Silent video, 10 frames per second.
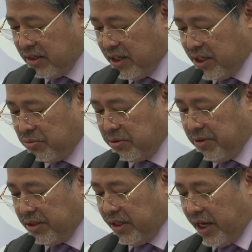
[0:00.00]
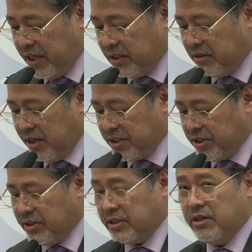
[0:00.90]
it would be the eighth
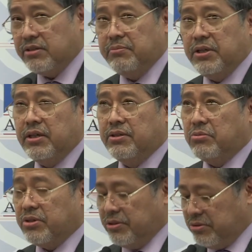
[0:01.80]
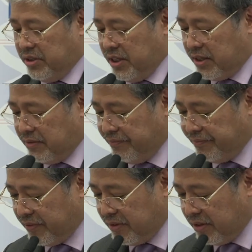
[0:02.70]
largest economy in the world today.
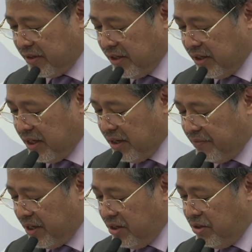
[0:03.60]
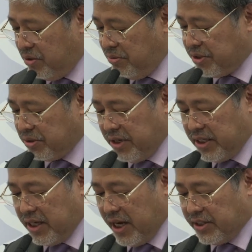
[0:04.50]
The EU is
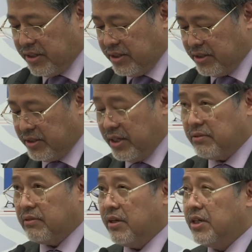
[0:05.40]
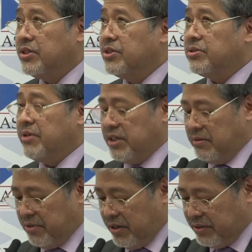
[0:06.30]
already ASEAN's second largest
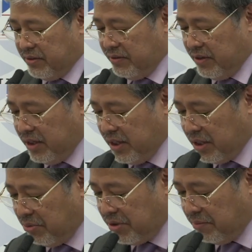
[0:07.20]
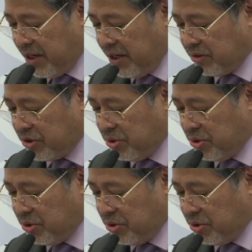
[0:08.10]
trading partner, with about